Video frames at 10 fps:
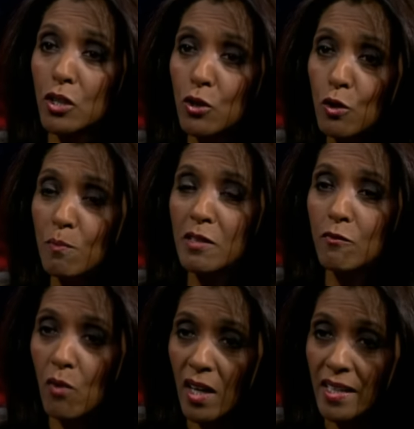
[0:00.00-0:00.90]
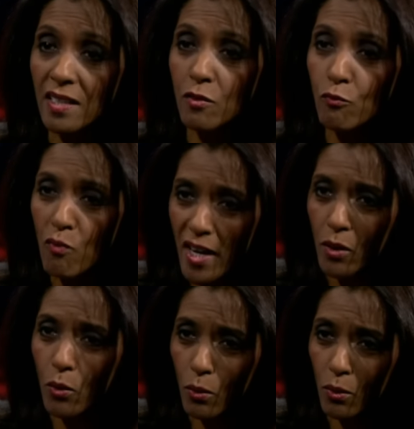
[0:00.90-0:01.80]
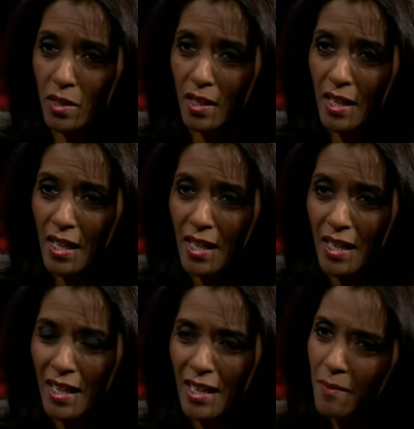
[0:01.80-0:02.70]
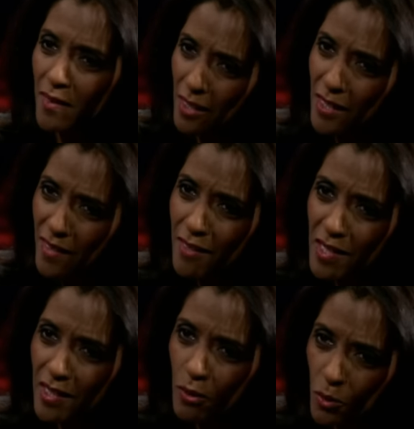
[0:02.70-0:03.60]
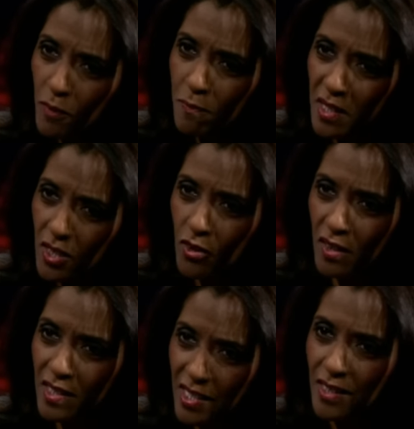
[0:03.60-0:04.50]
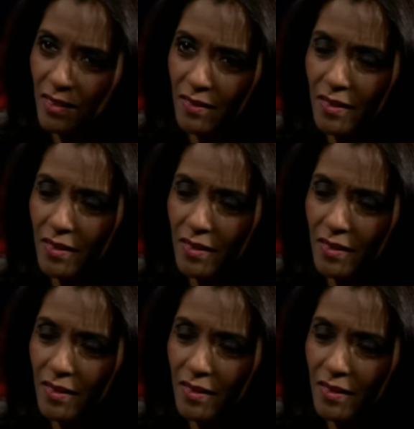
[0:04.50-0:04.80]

human rights record. There is a lot of mistrust still.